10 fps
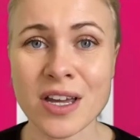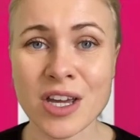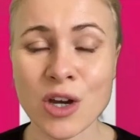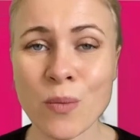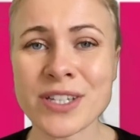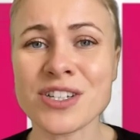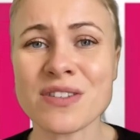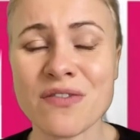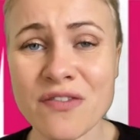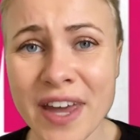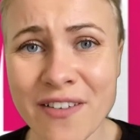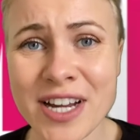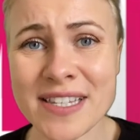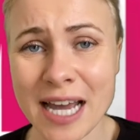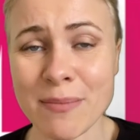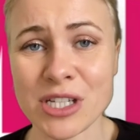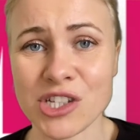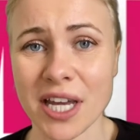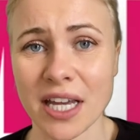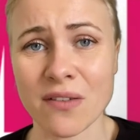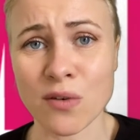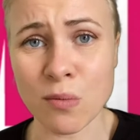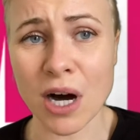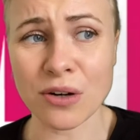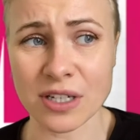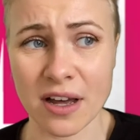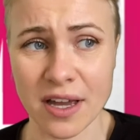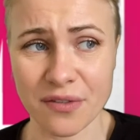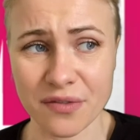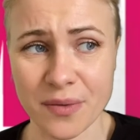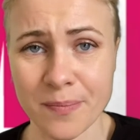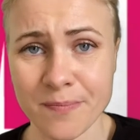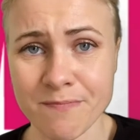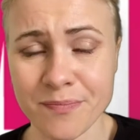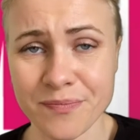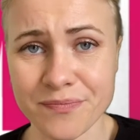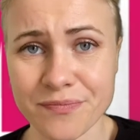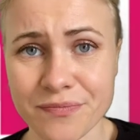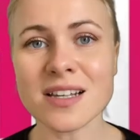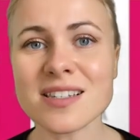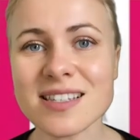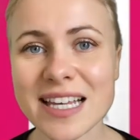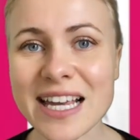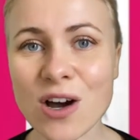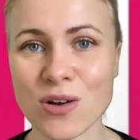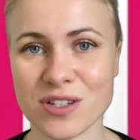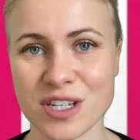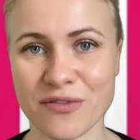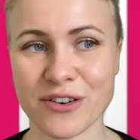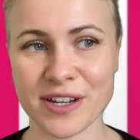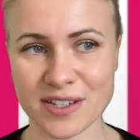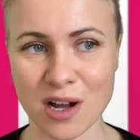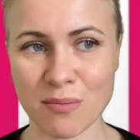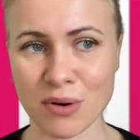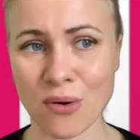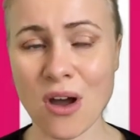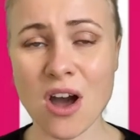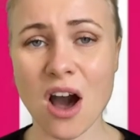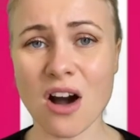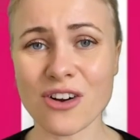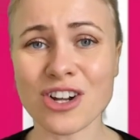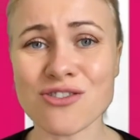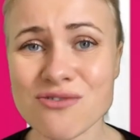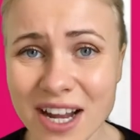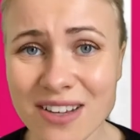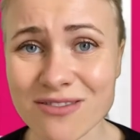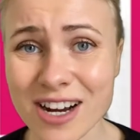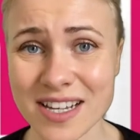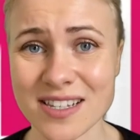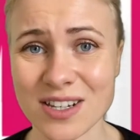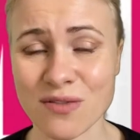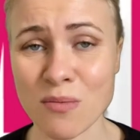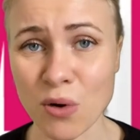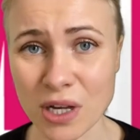which is very damaging for wildlife. Sea otters, for example, are at great risk from oil